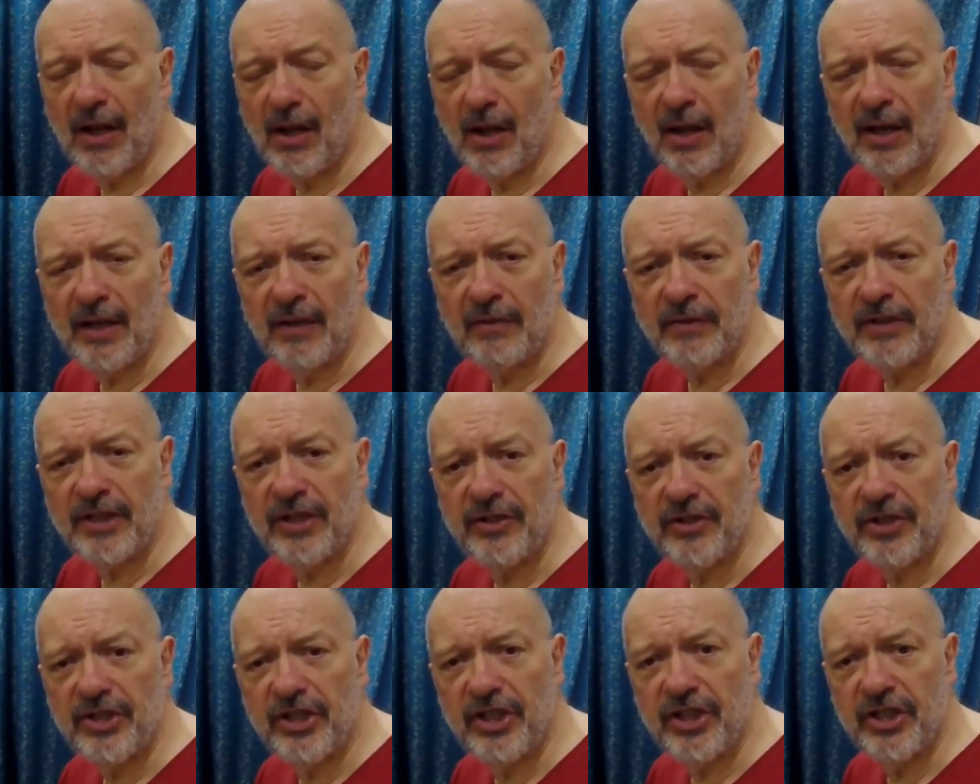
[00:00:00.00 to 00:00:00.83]
I don't
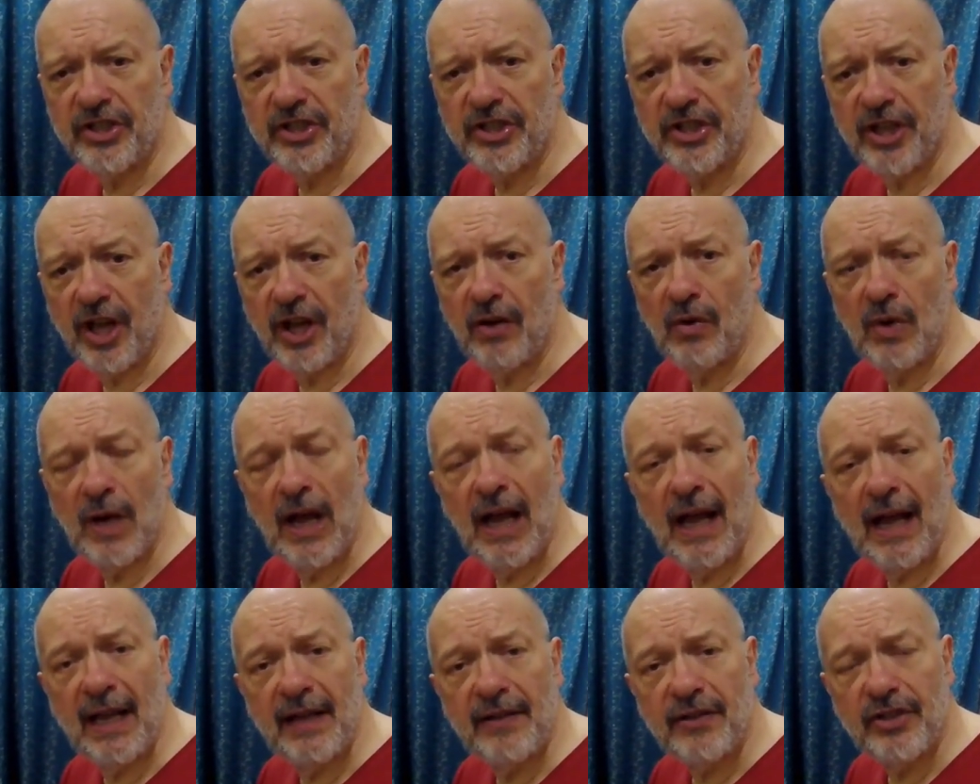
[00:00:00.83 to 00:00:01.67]
consider so.
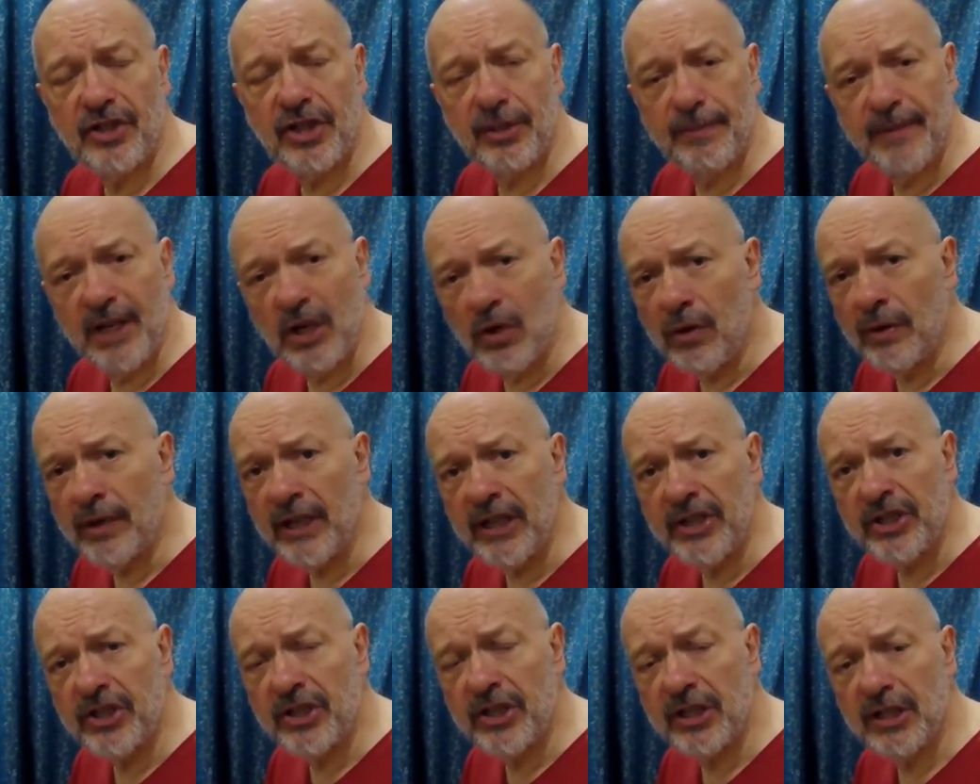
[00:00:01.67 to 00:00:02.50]
And to be
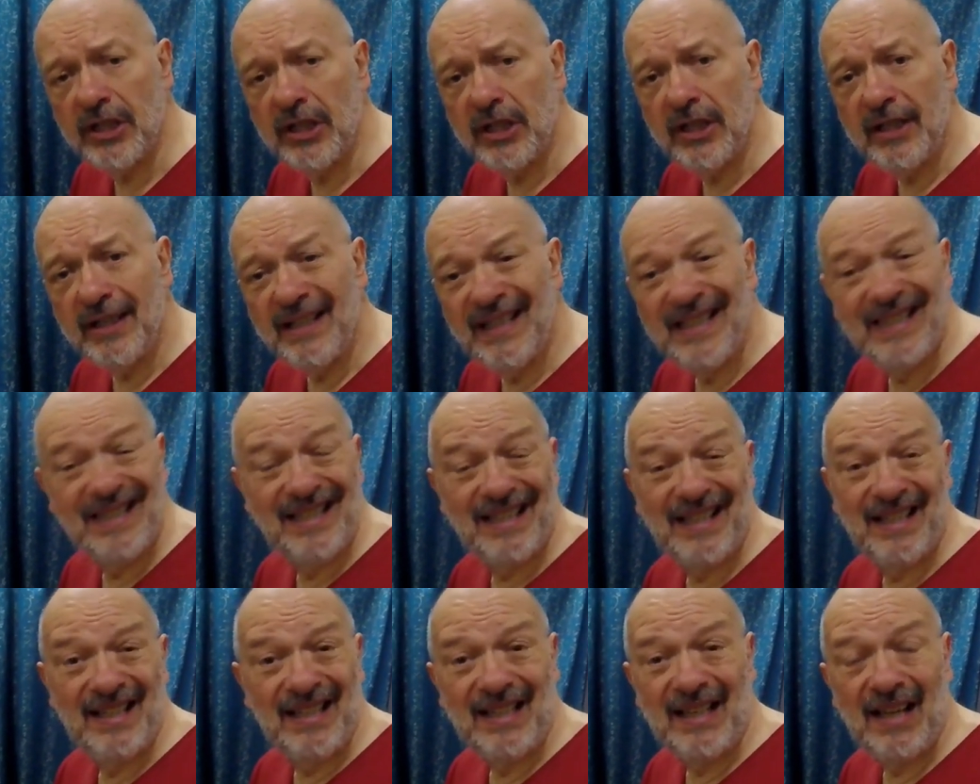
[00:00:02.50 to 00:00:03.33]
honest,
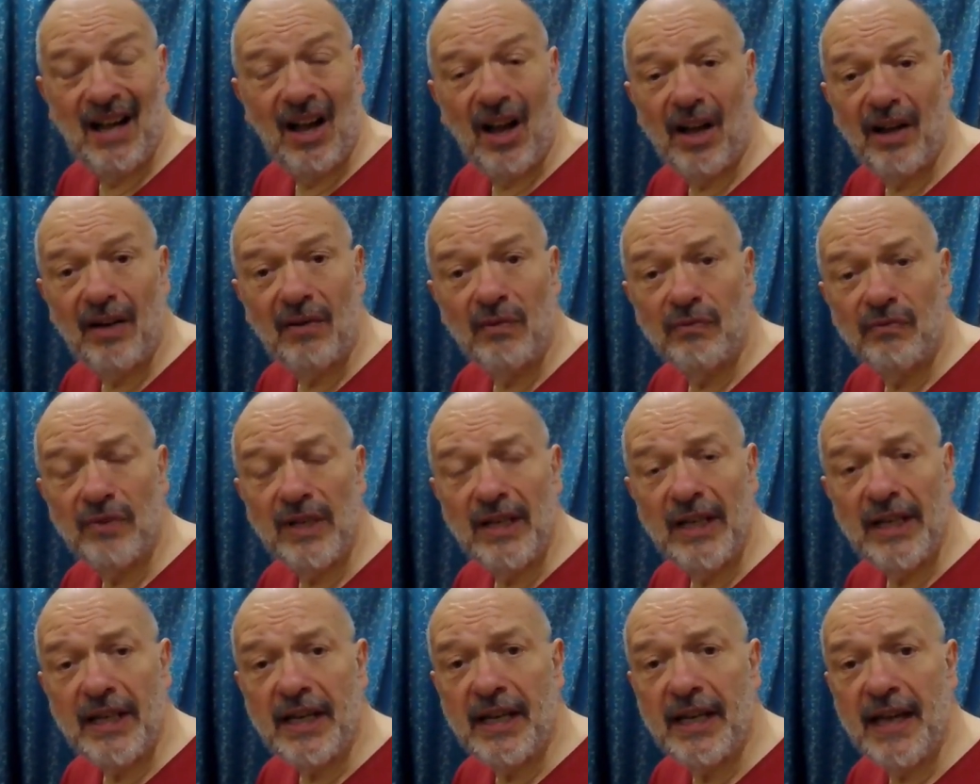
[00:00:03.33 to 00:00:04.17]
I don't
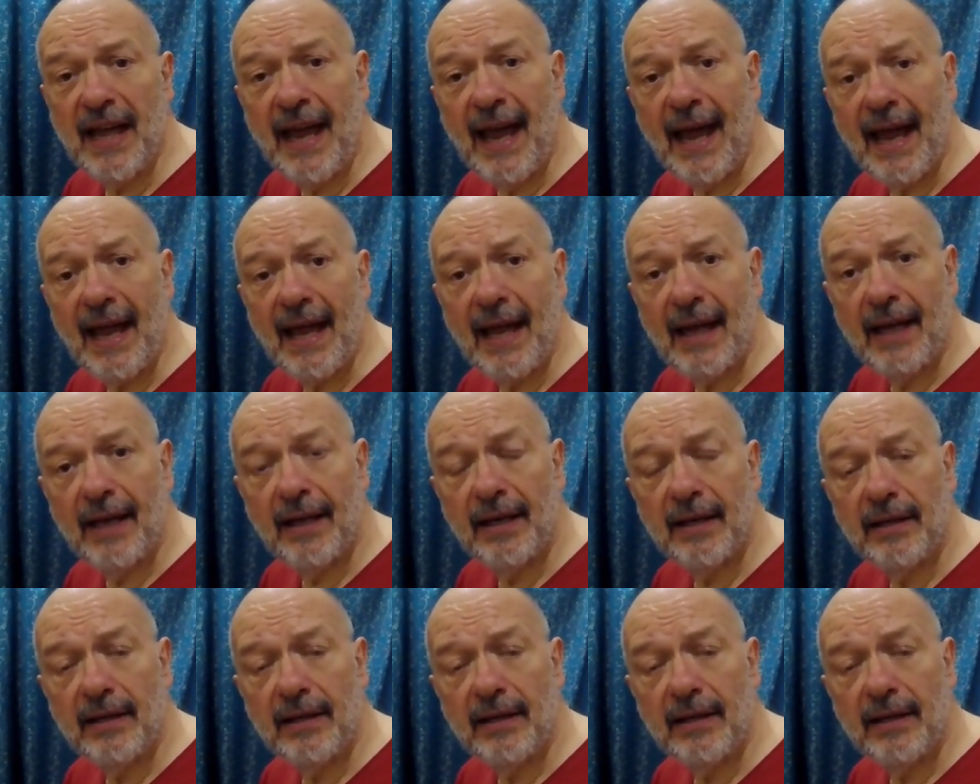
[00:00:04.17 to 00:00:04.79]
really care.